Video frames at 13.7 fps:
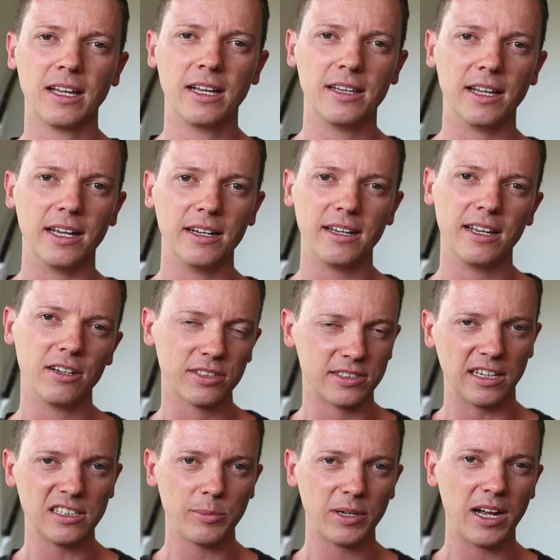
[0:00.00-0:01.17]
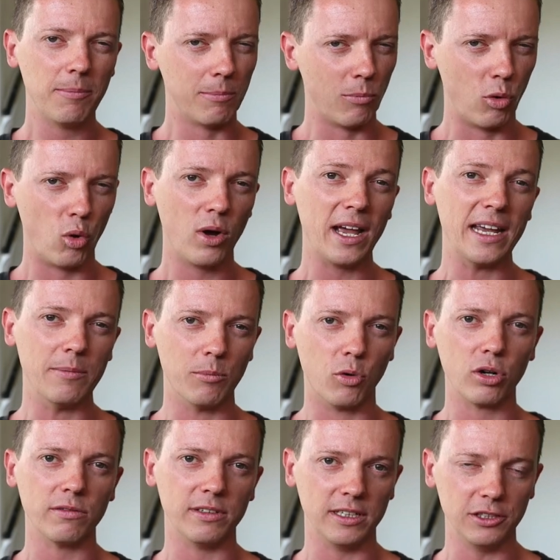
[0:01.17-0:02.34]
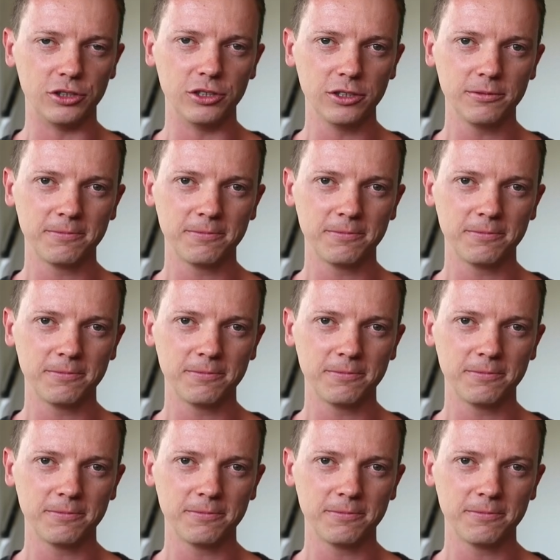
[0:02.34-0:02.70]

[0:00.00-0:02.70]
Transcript: then it'll start to become more and more of an issue.